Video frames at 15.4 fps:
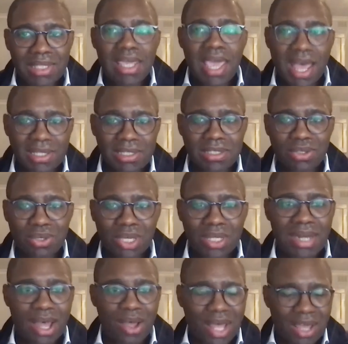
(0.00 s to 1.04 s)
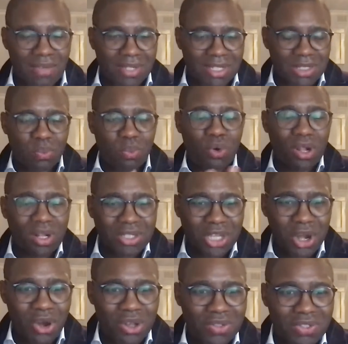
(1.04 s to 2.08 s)
yes, you can now have this world
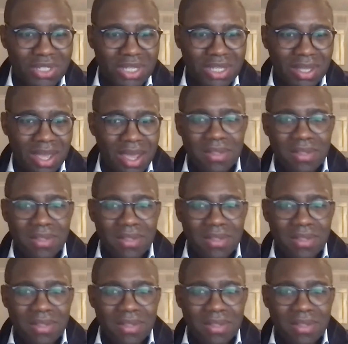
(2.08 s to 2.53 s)
currency,